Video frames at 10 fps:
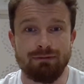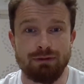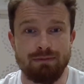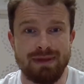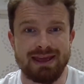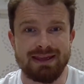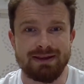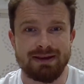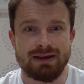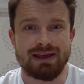then for
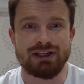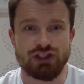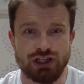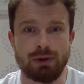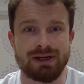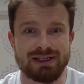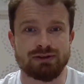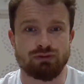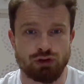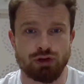me, he's shown
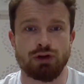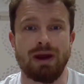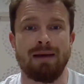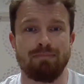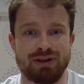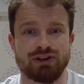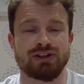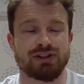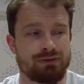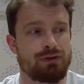his true ambition